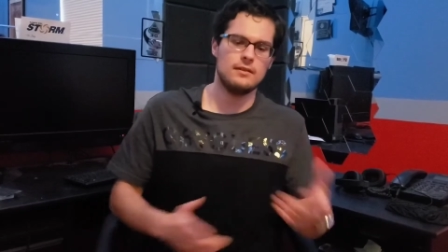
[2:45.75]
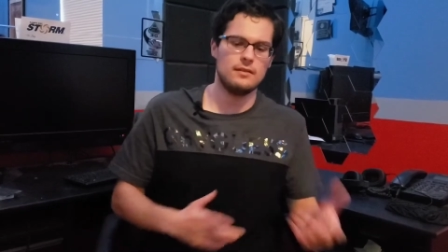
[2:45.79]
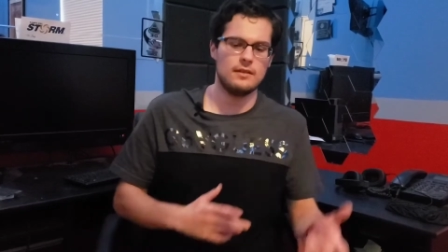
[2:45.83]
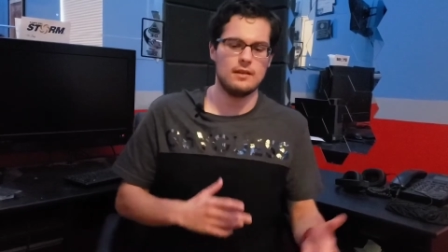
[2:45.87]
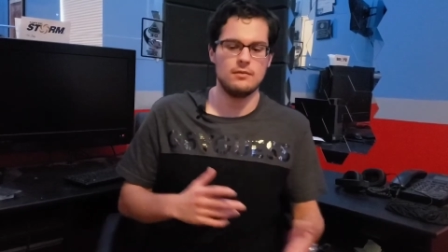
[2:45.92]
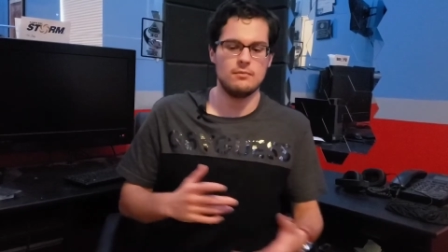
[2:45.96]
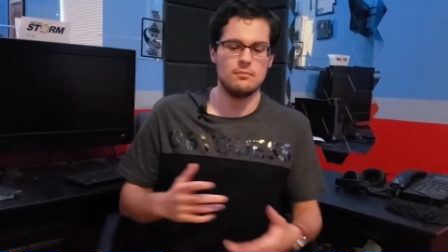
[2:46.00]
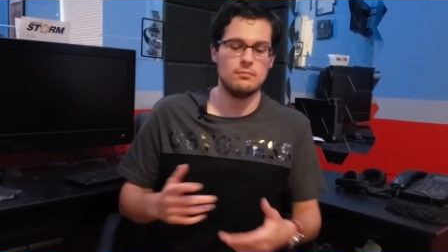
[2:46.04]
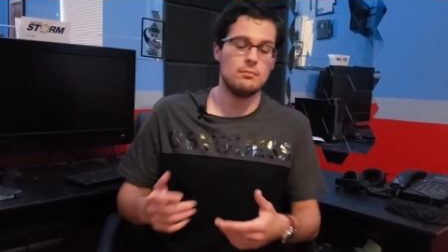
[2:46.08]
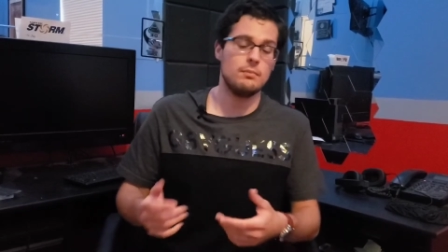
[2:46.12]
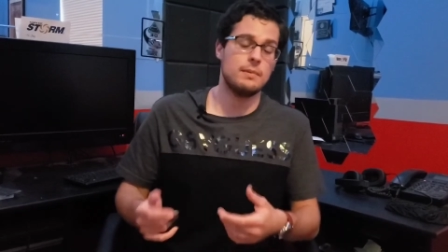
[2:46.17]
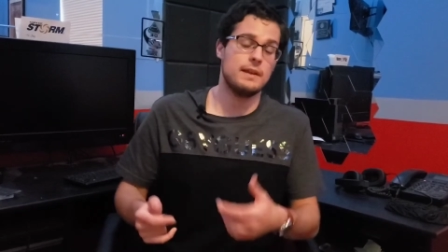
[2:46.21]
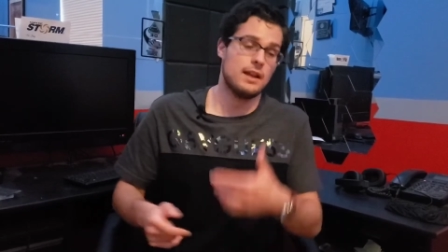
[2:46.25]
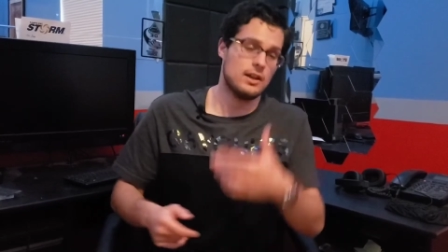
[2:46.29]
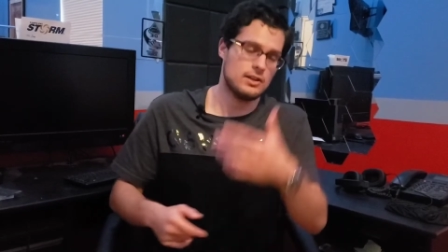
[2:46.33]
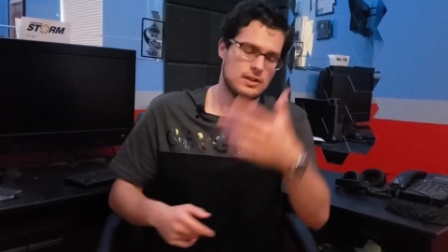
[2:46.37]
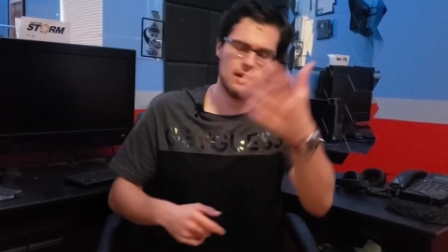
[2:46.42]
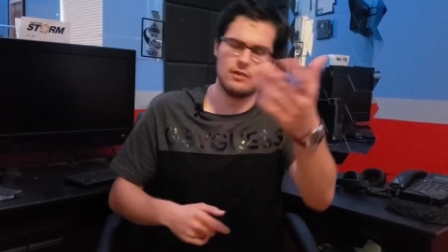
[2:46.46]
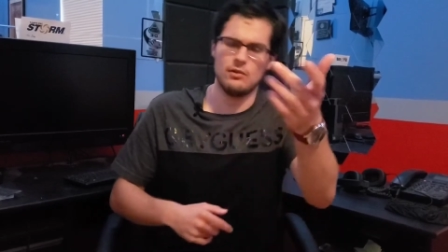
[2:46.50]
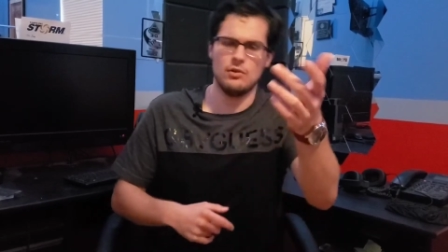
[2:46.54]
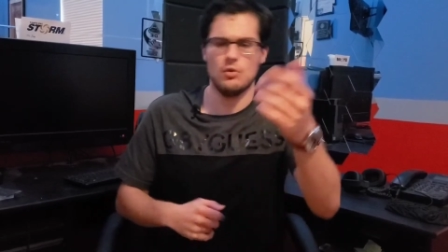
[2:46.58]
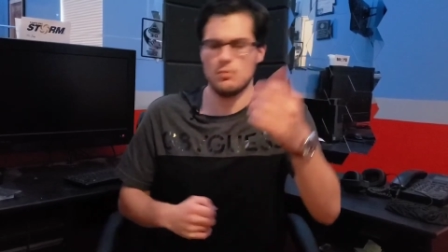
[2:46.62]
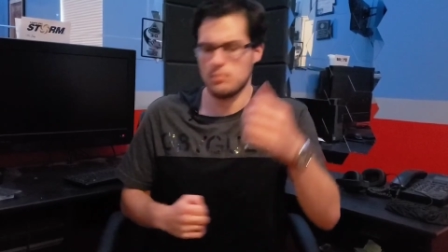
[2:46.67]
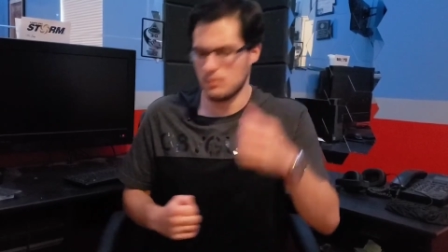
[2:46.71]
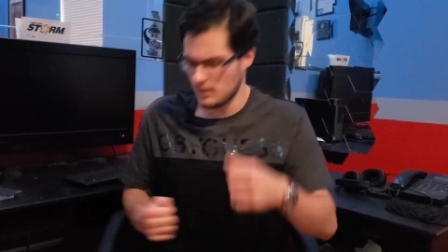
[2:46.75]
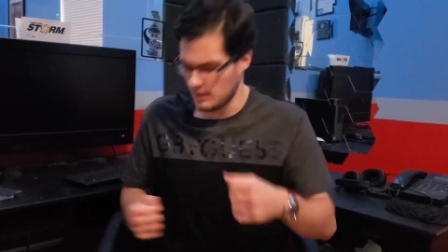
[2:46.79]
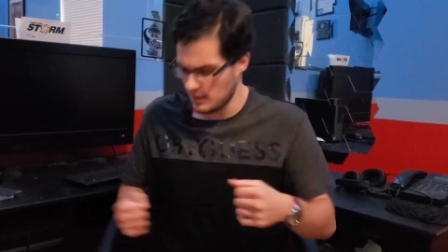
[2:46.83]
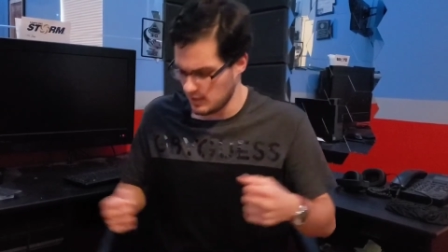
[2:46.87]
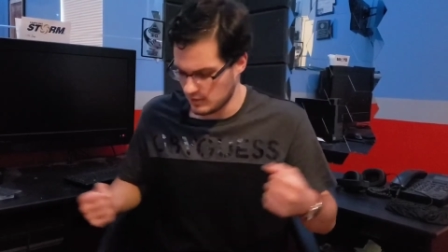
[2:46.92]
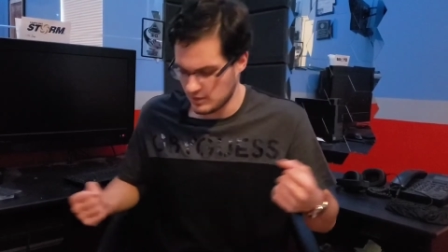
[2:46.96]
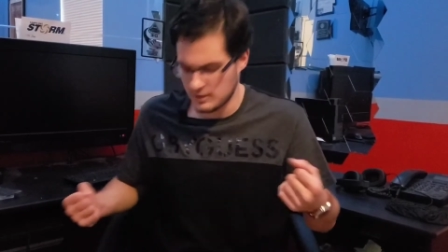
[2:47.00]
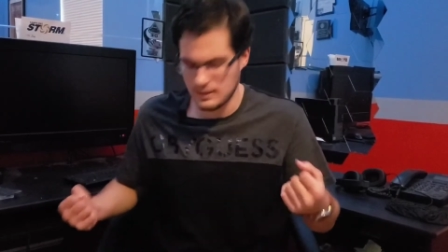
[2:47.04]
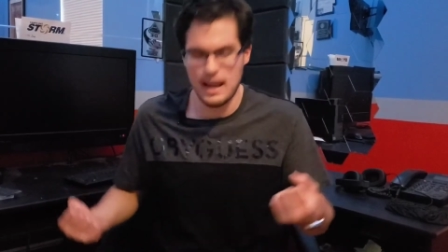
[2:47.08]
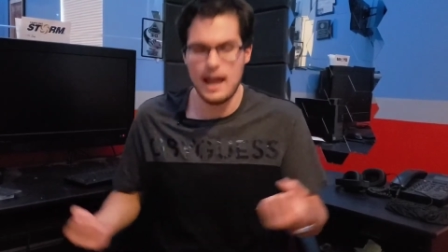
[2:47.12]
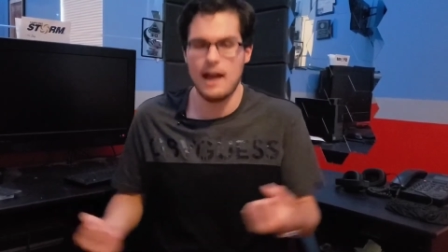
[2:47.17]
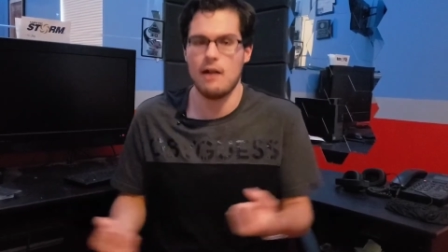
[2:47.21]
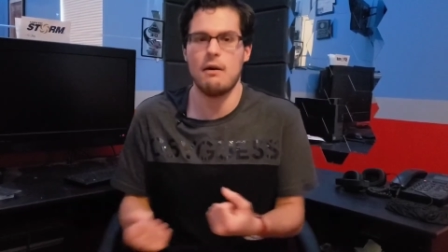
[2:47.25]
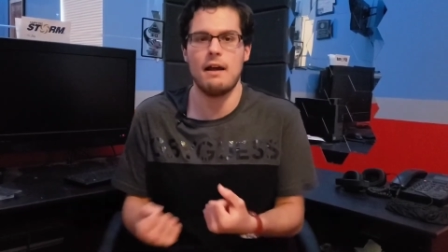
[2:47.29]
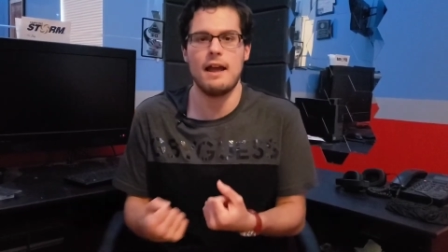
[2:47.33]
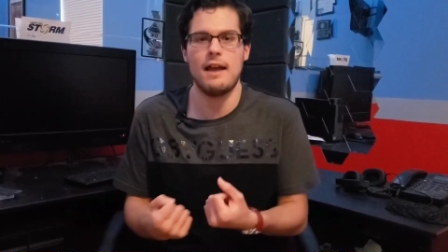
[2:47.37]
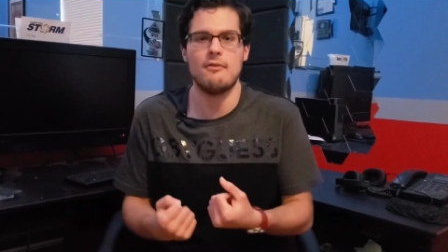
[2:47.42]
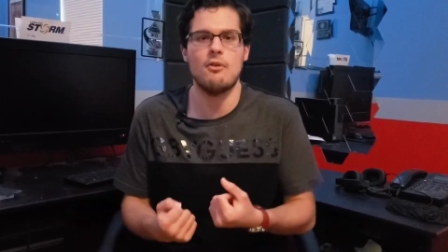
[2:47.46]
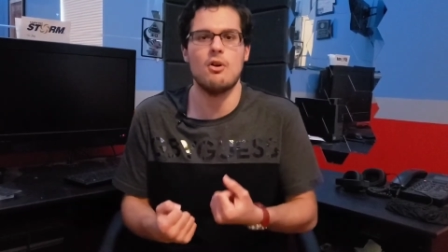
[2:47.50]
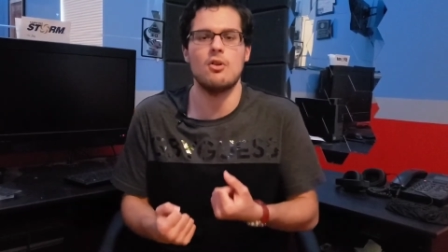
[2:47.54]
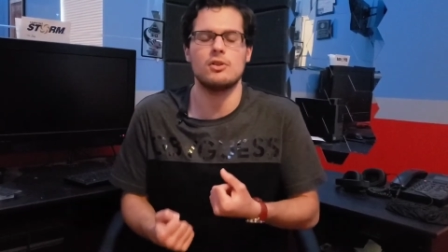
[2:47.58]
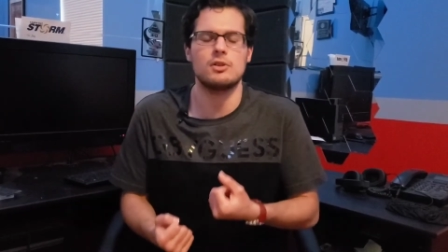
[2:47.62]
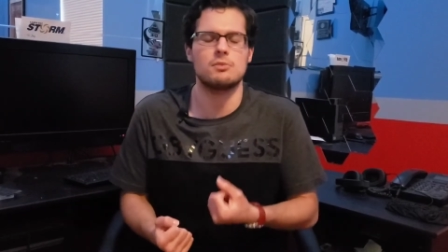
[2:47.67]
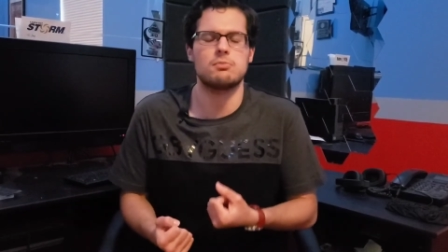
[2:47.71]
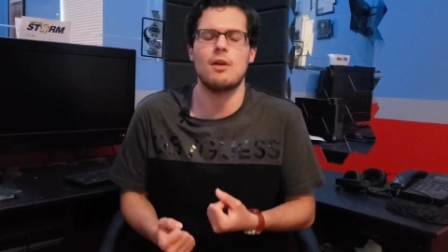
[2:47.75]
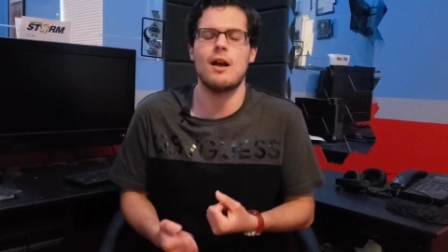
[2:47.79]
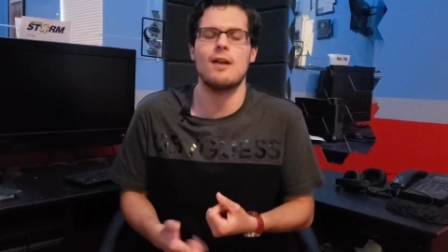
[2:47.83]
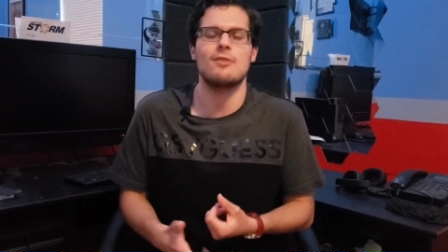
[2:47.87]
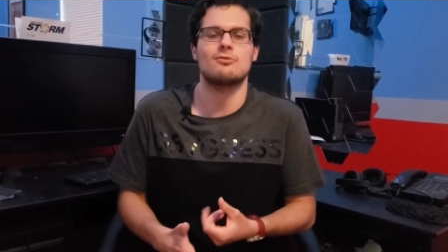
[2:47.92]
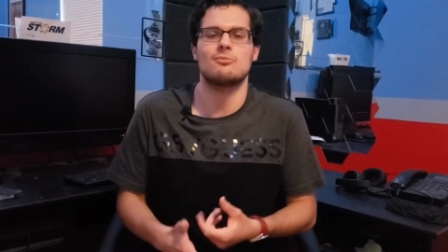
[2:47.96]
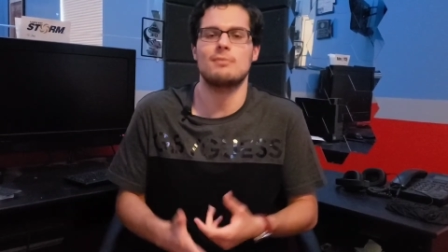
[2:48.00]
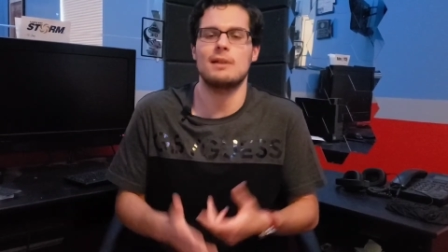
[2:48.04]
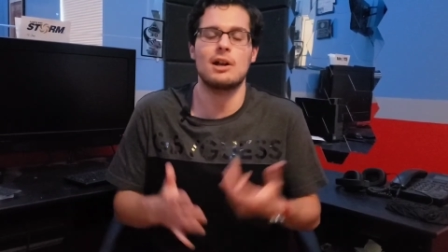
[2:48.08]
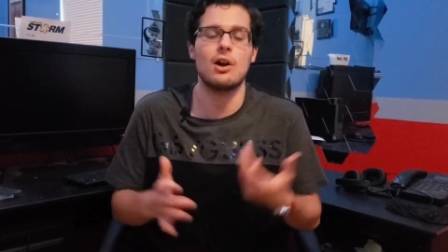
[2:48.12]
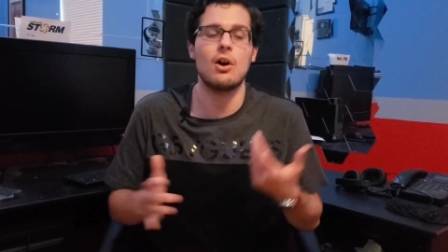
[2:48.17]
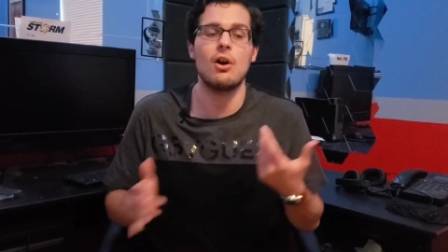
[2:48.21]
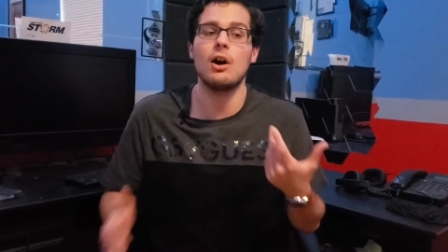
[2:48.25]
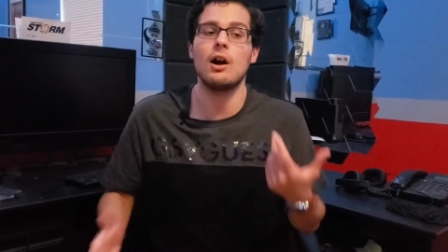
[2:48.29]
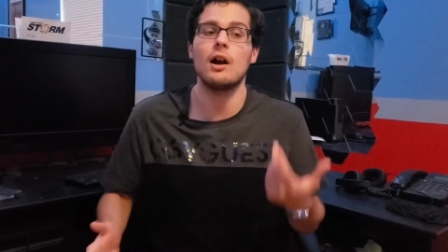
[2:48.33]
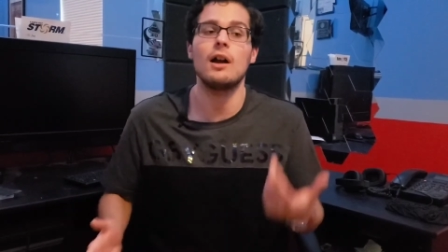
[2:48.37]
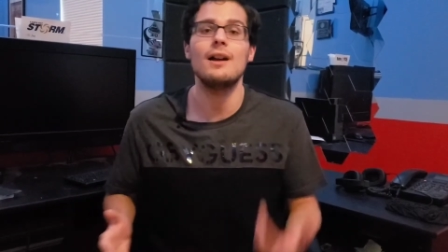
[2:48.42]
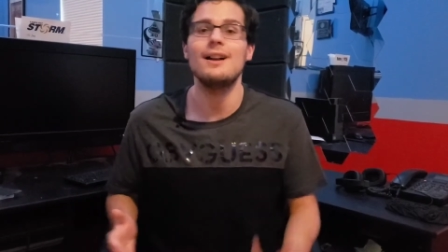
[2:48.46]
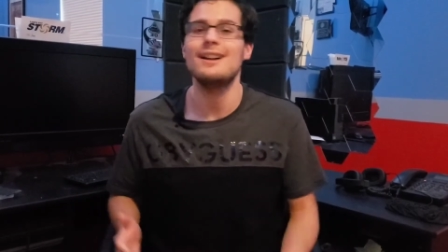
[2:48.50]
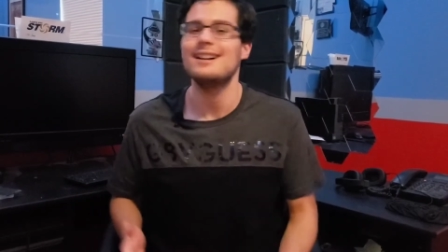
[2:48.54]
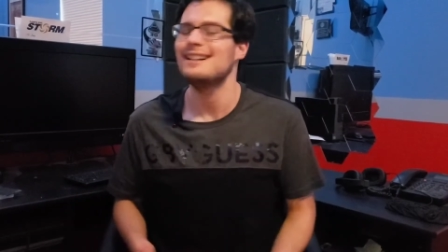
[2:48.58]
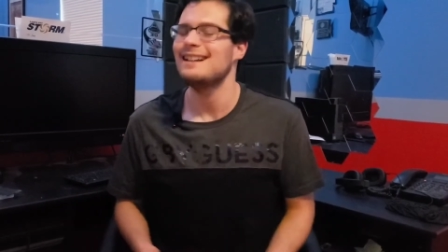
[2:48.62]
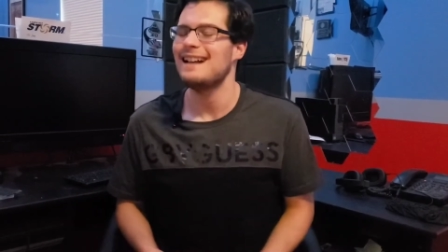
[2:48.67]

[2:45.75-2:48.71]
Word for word: and then because I Uber Eats now I have all these problems in my car.